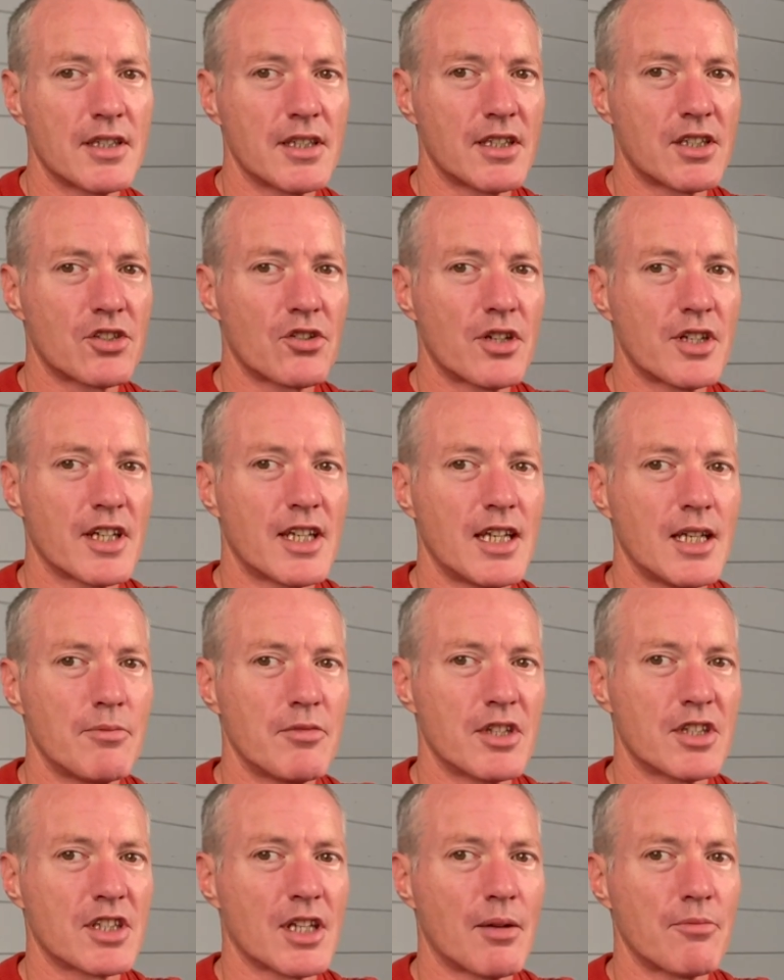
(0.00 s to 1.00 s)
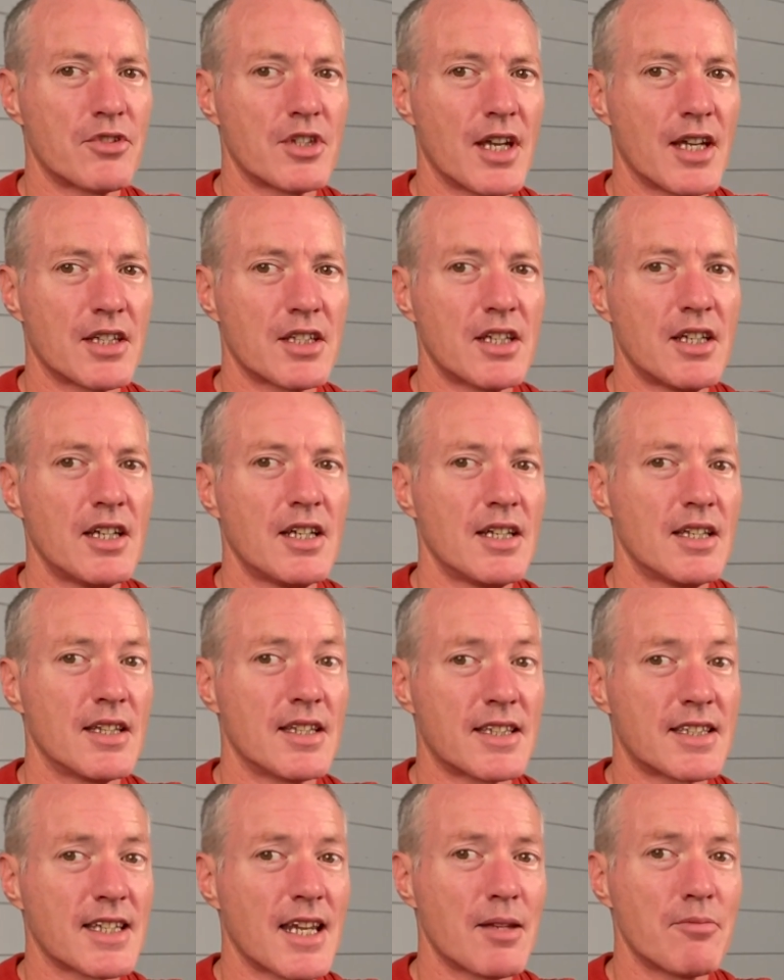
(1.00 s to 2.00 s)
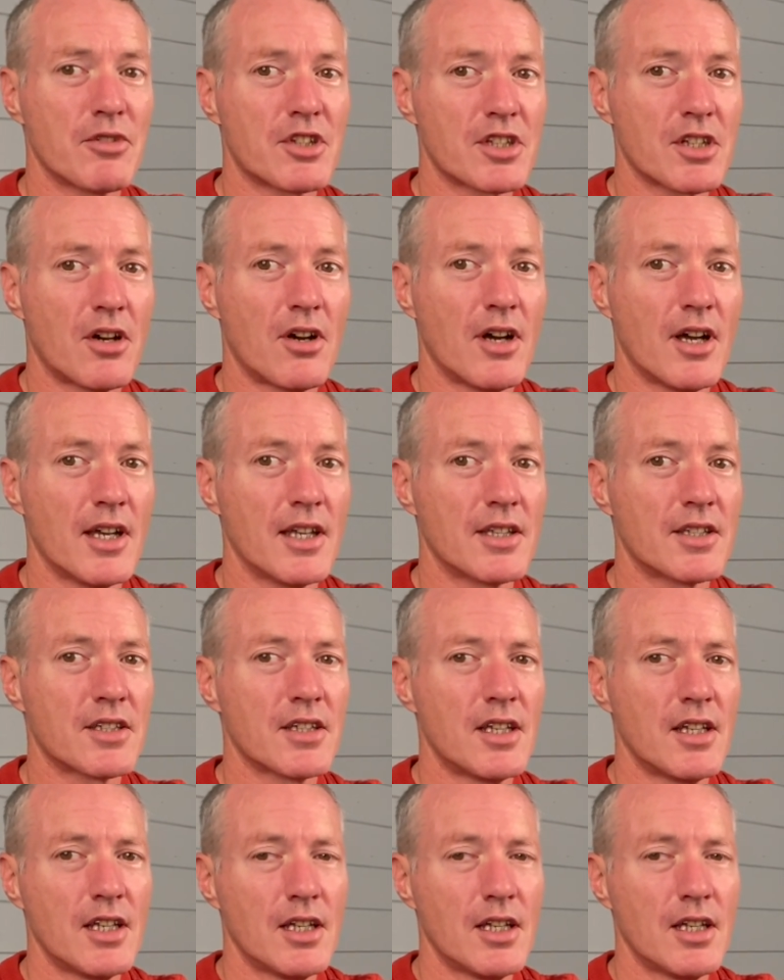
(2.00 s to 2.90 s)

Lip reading: it's trying to keep the subject the same size,